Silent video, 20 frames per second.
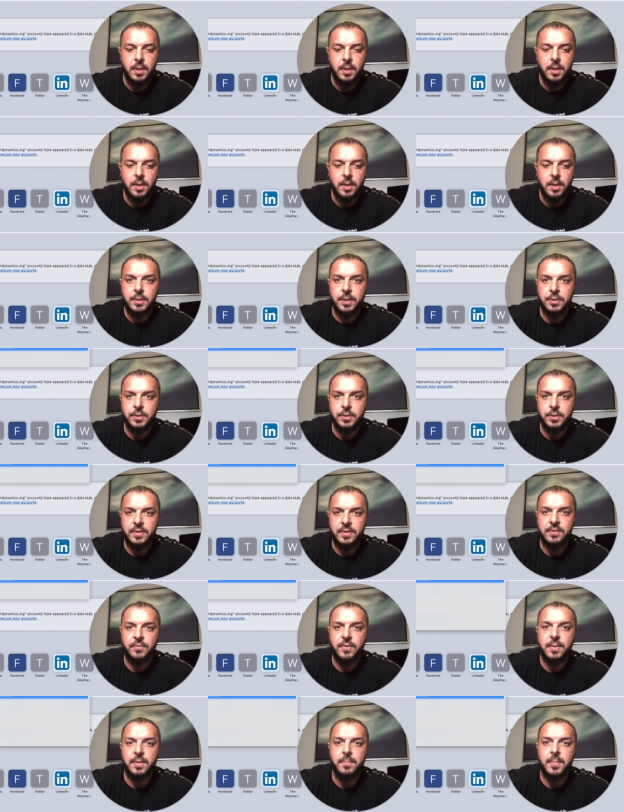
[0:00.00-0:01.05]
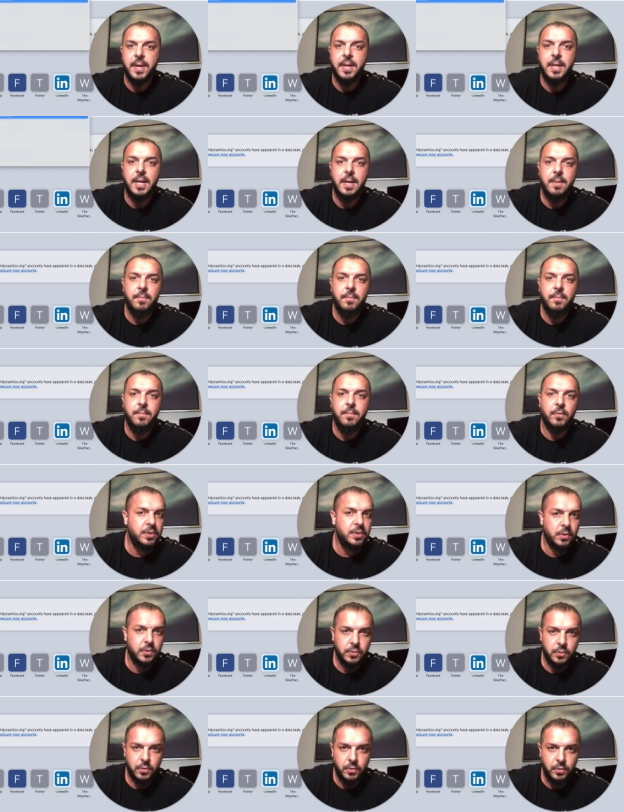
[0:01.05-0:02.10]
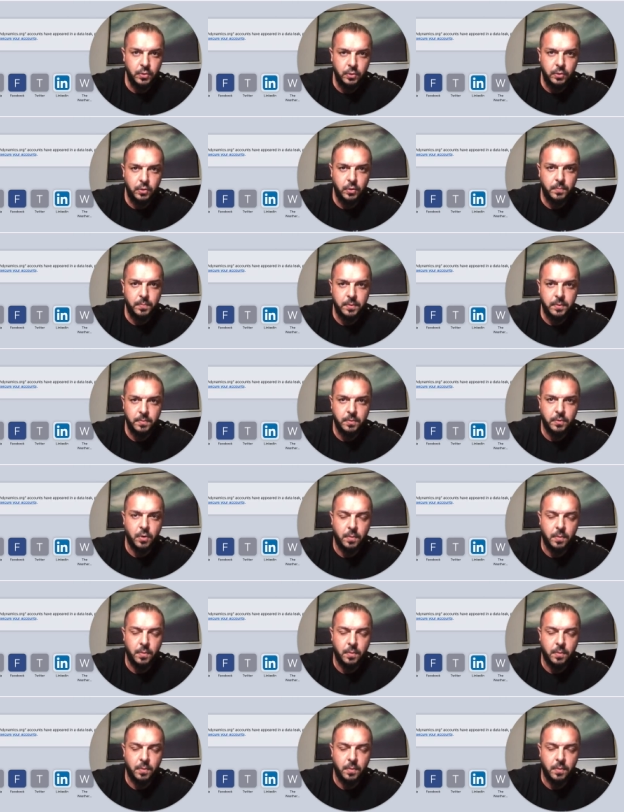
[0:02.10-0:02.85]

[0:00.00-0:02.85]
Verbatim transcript: You just write my name, what you see also on YouTube, Norbert